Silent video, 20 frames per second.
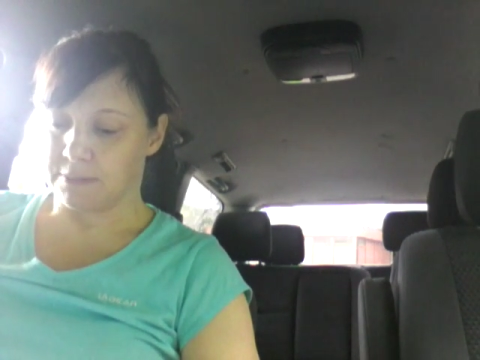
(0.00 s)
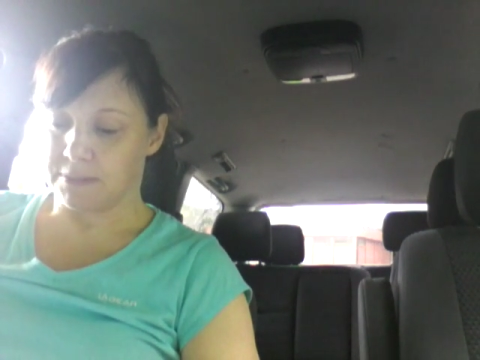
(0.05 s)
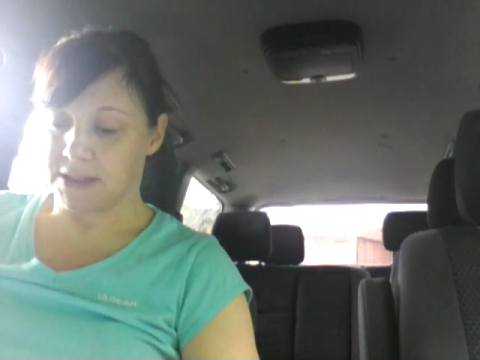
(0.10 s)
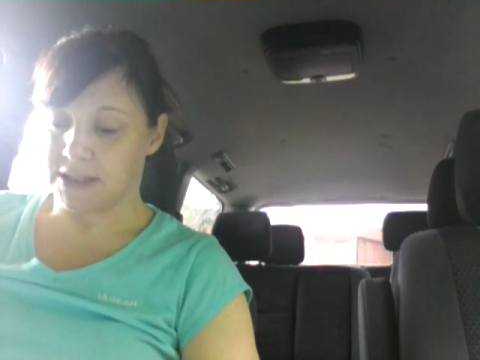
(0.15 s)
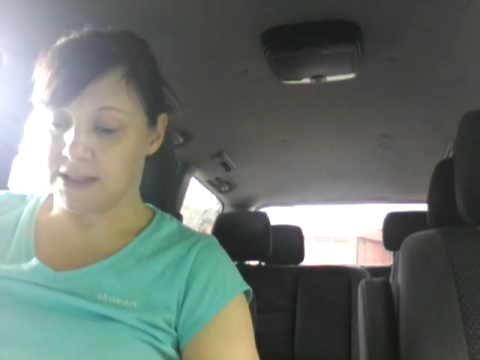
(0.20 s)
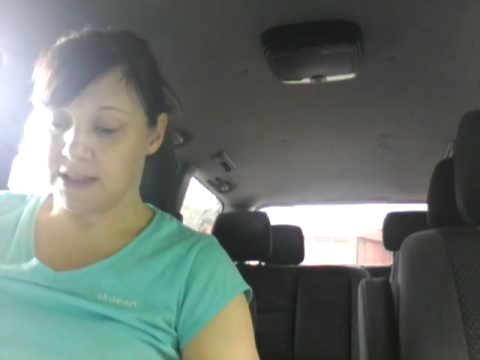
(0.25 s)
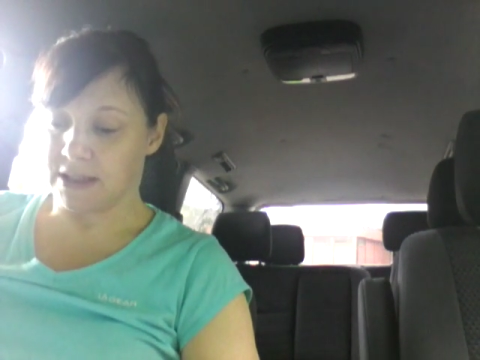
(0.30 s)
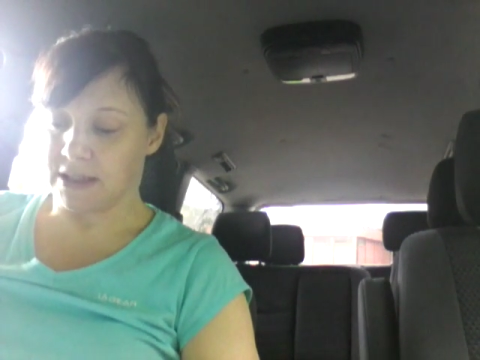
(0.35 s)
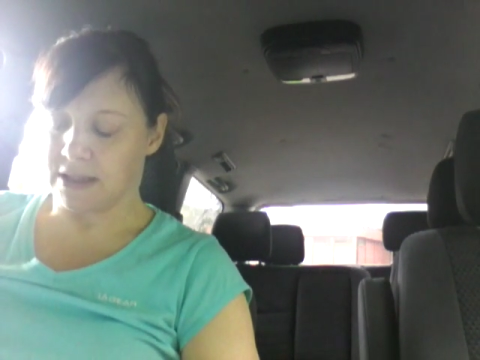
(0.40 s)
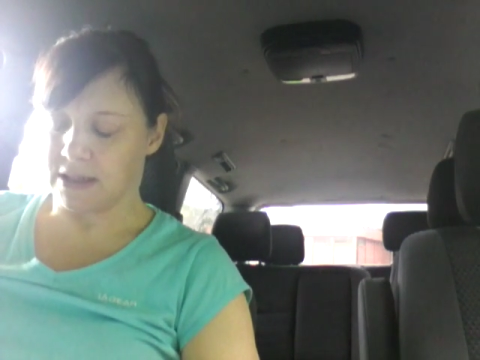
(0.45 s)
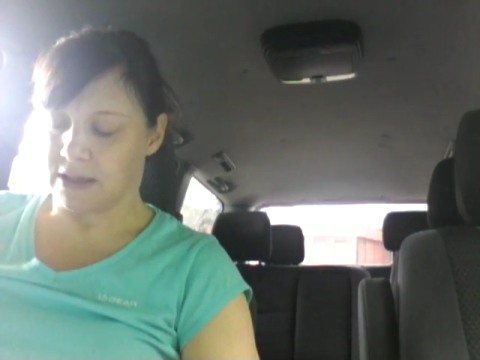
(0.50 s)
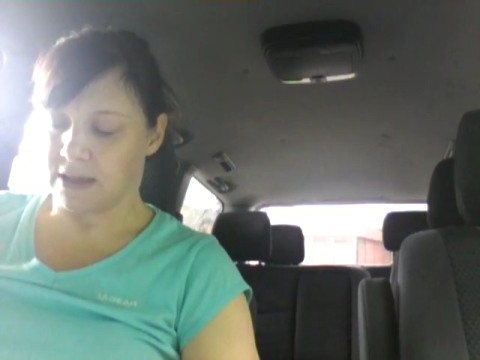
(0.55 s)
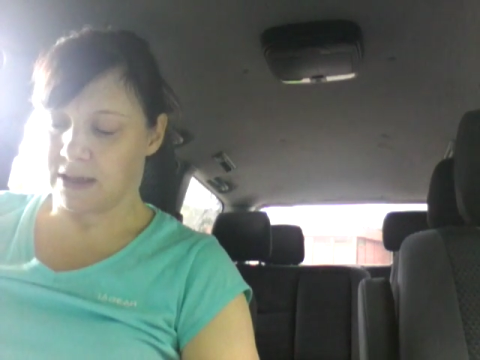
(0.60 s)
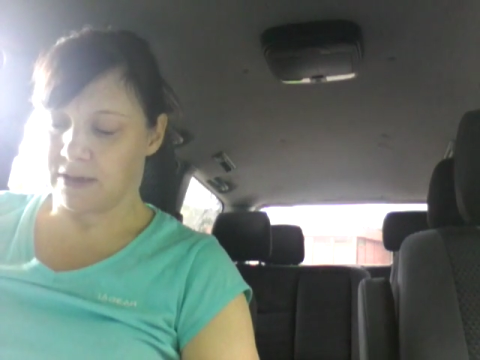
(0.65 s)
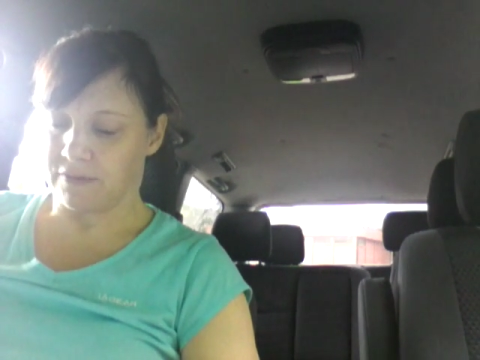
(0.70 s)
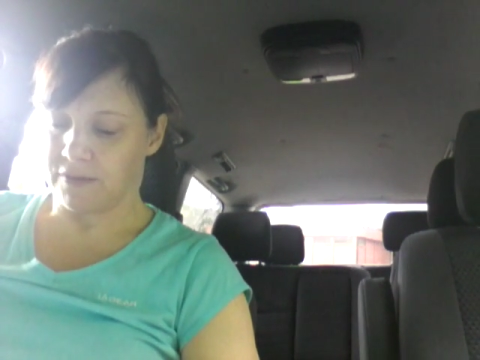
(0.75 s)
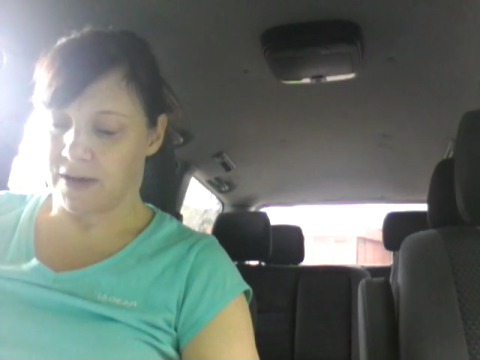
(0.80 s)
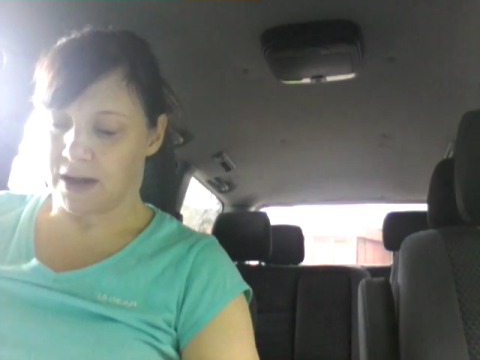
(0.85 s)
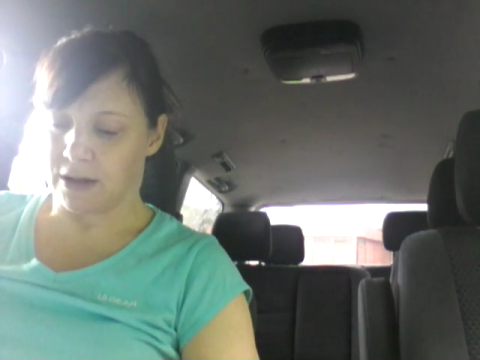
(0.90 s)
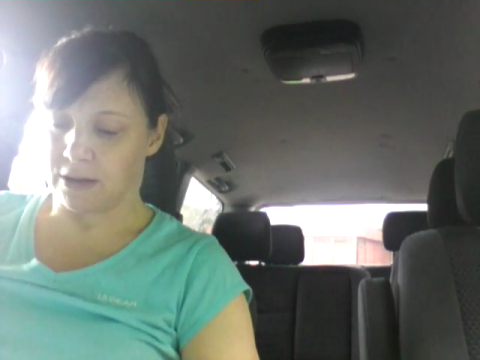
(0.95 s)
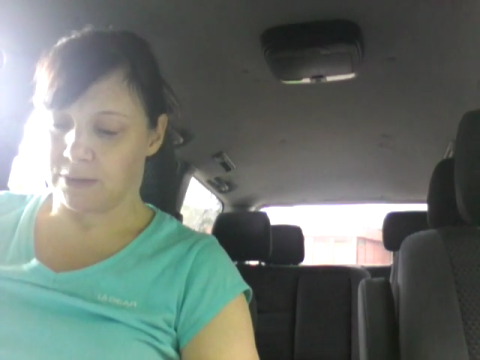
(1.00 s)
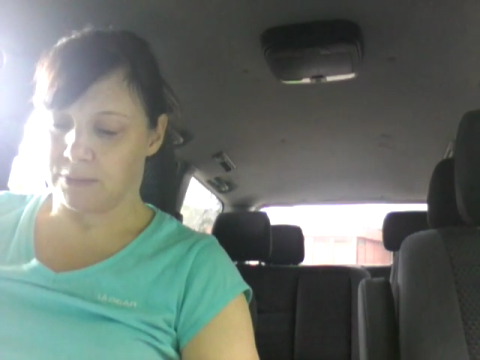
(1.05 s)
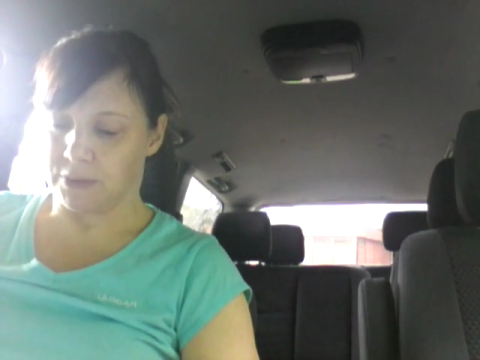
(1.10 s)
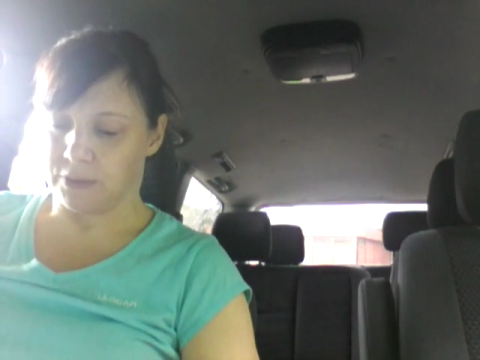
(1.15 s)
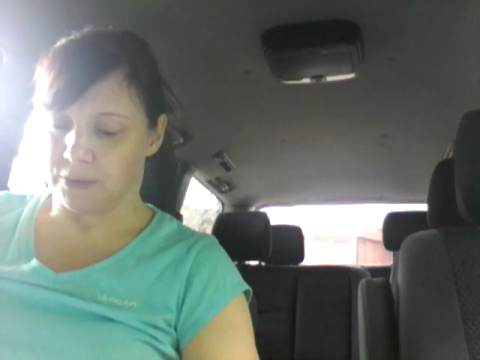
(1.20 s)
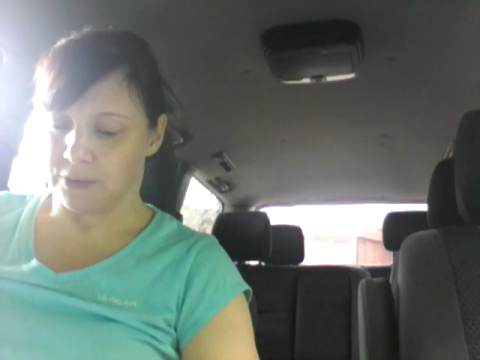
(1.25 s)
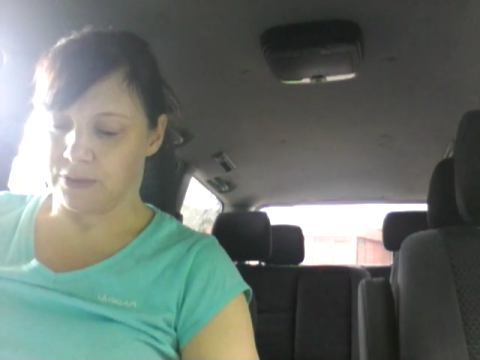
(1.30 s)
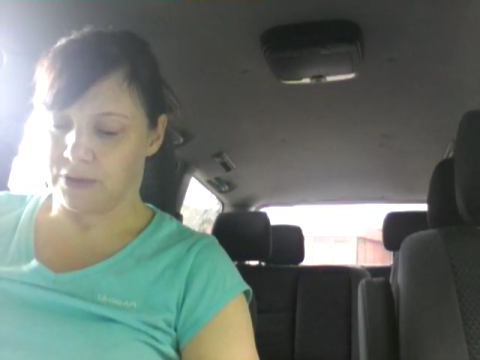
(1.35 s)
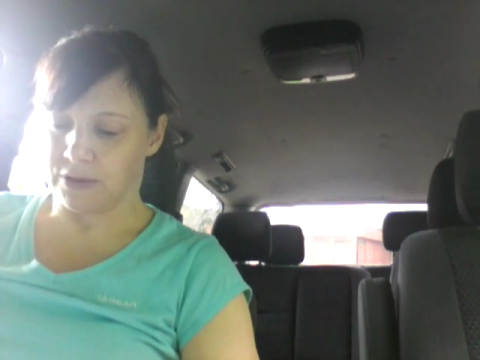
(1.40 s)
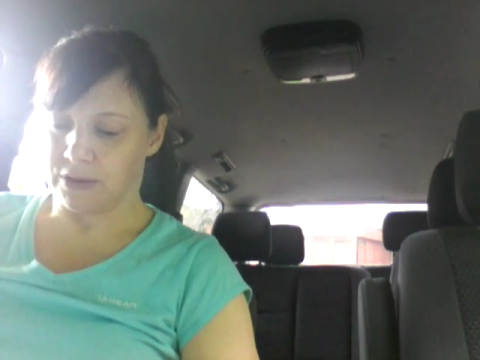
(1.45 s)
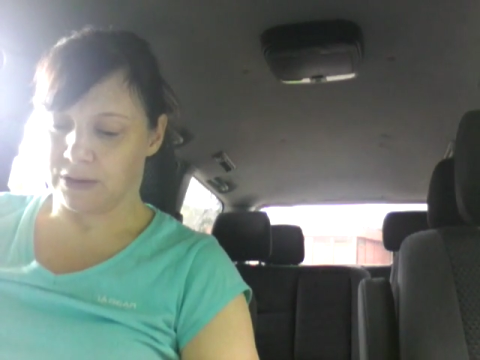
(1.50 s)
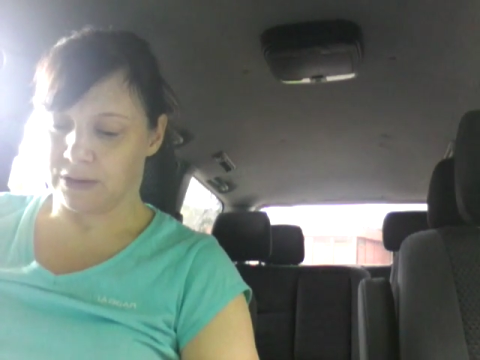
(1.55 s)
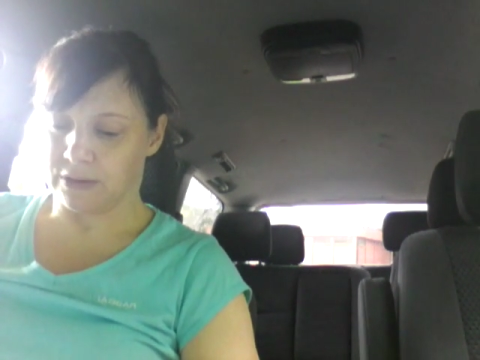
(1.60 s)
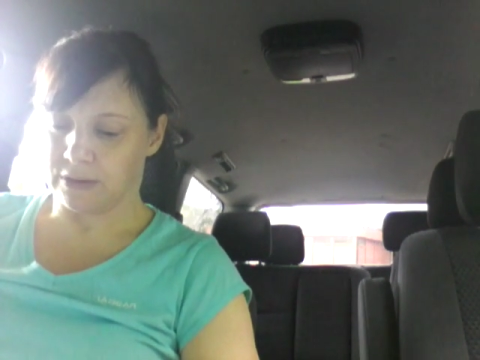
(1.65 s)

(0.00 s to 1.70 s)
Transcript: particularly foul mood.